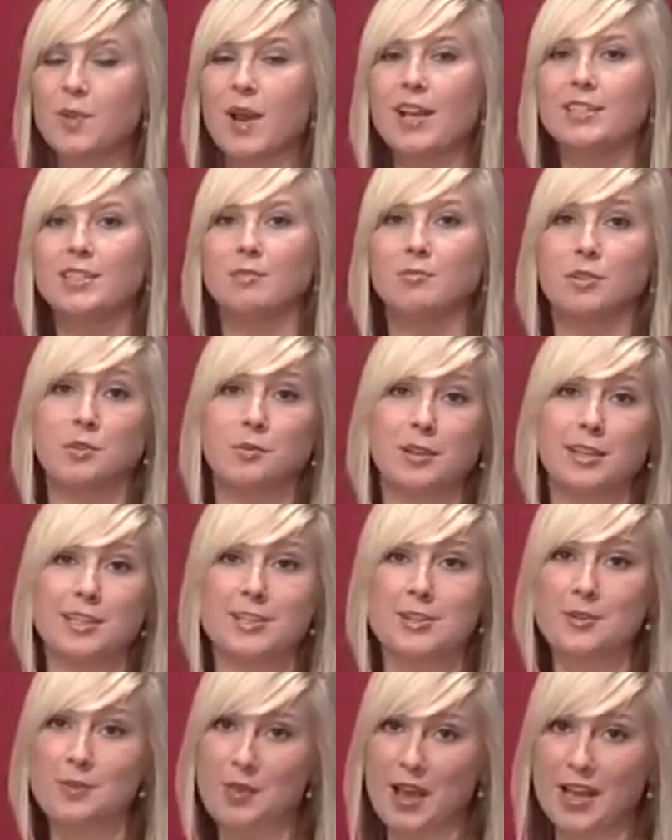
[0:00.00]
passing between
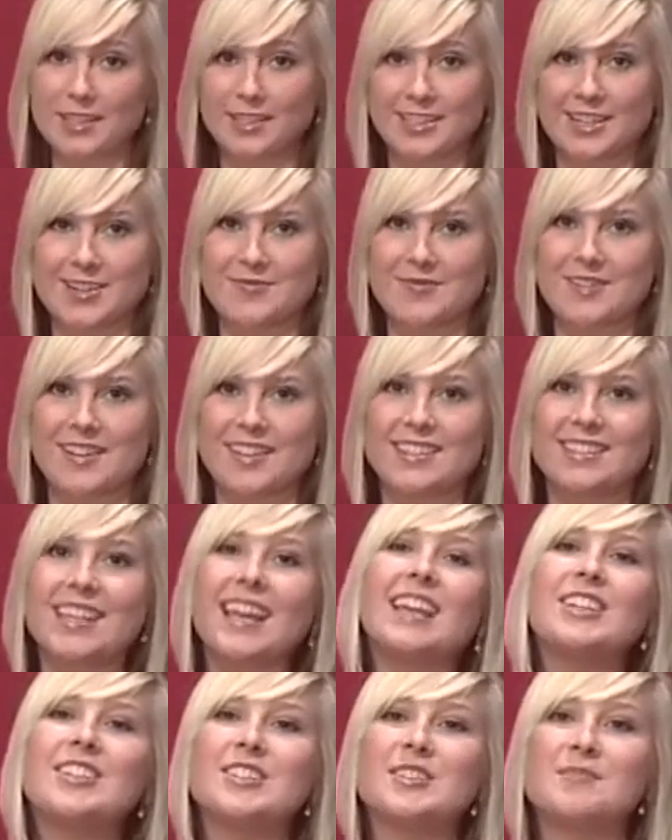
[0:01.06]
2001's
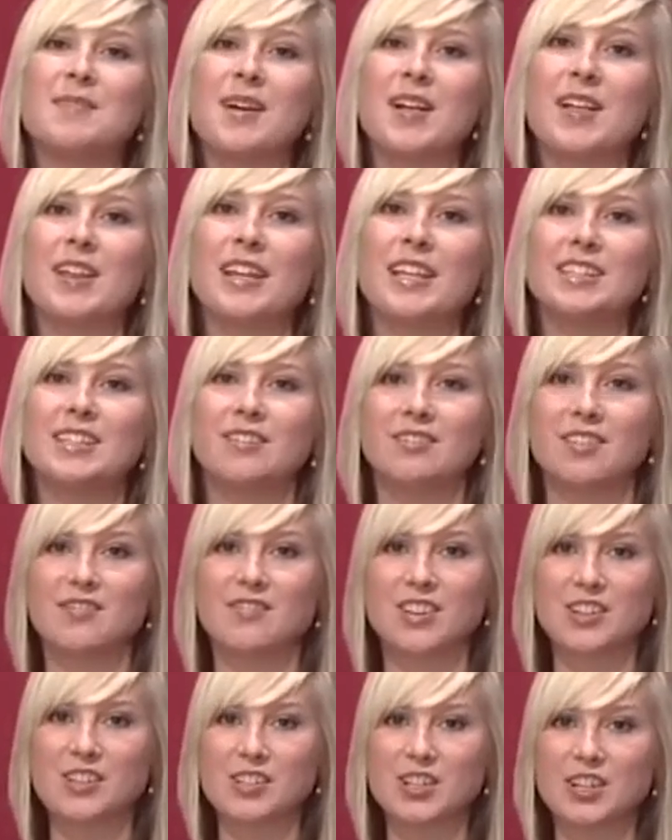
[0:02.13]
Ancient Melodies of the
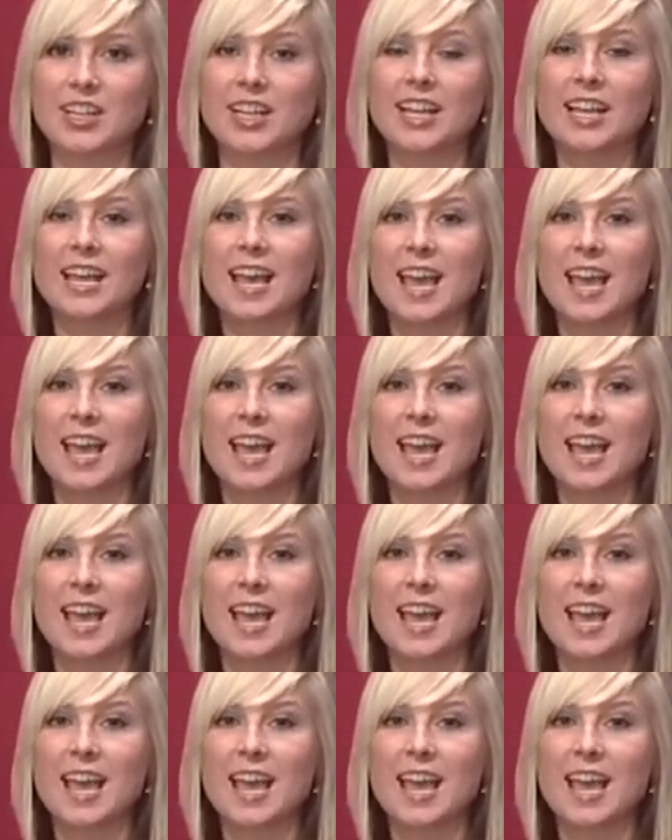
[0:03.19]
Future